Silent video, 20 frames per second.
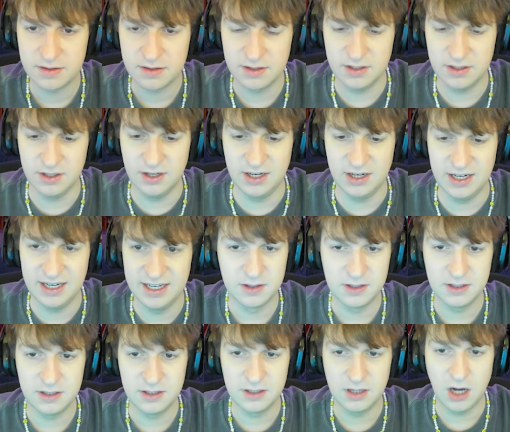Oh,
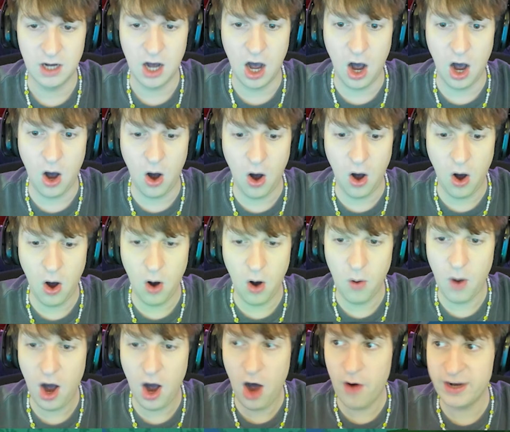
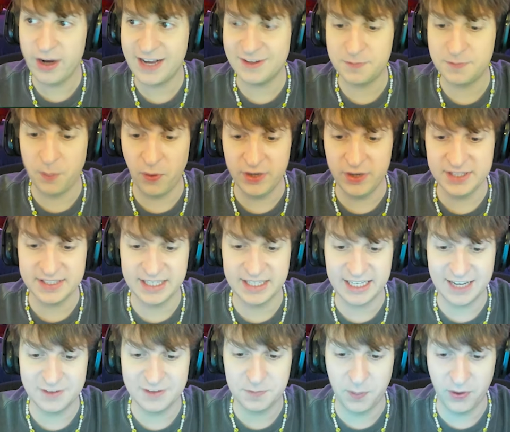Oh, oh, it gives poison. It
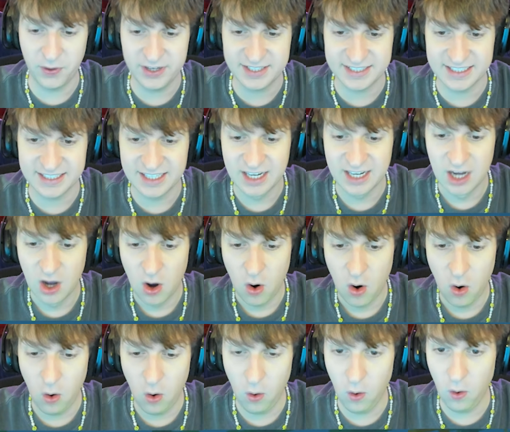gives poison.
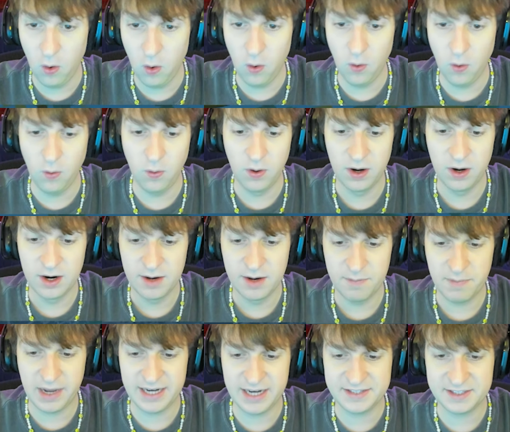Woo.
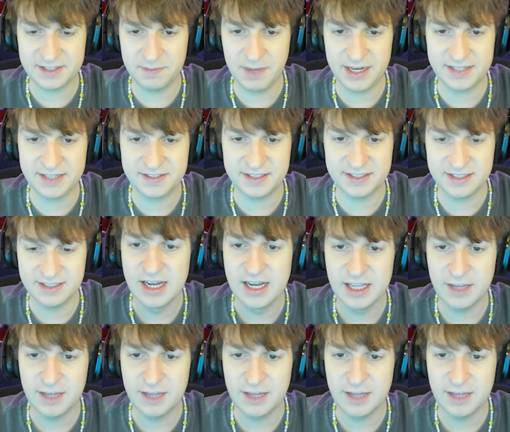Medicine, medicine.